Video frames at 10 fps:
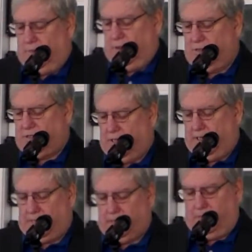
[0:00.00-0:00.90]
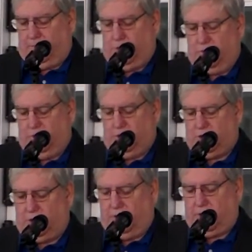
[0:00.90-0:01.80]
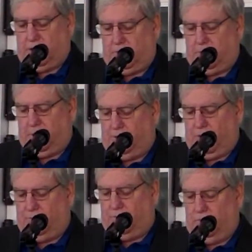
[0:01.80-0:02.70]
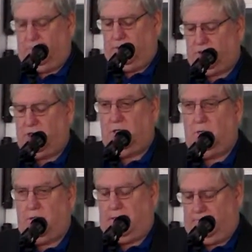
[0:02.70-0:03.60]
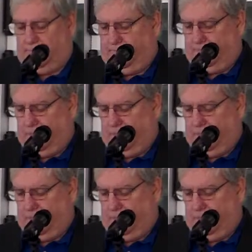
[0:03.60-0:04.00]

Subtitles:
In those days, I put sugar on top of my grapefruit, and she knew that.